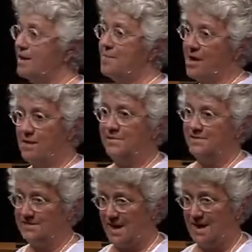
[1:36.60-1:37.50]
mom
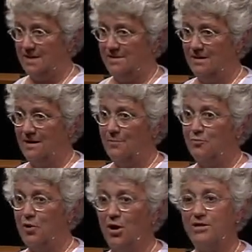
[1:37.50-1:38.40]
and dad
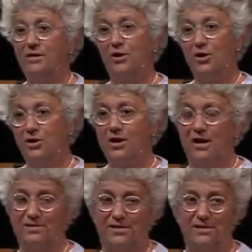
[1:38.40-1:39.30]
brought her
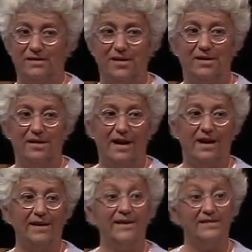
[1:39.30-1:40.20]
cousin
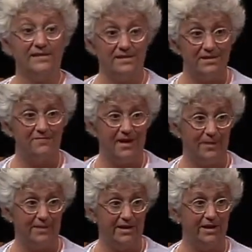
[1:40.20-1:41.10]
and his
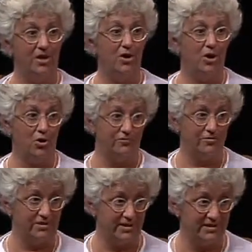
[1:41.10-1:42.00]
family over
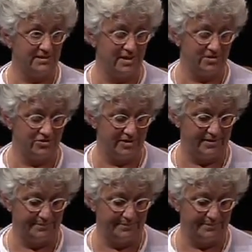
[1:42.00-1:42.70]
to this country.